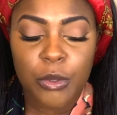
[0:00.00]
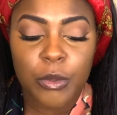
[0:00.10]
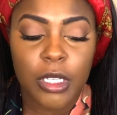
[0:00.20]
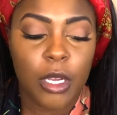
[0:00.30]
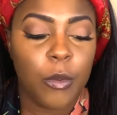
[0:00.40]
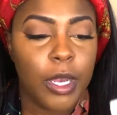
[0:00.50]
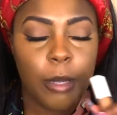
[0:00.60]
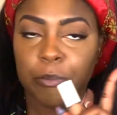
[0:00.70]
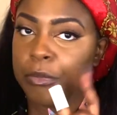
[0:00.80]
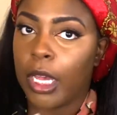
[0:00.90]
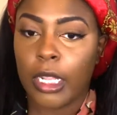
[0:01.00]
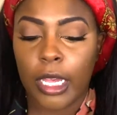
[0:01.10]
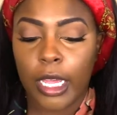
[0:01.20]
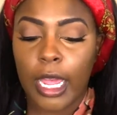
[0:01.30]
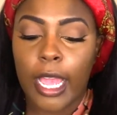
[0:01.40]
you know what? I
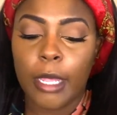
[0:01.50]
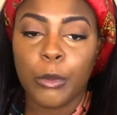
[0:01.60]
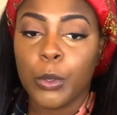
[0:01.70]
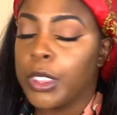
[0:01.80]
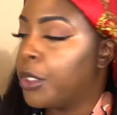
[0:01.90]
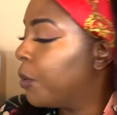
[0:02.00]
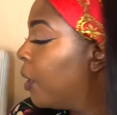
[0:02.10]
lied, I am going to.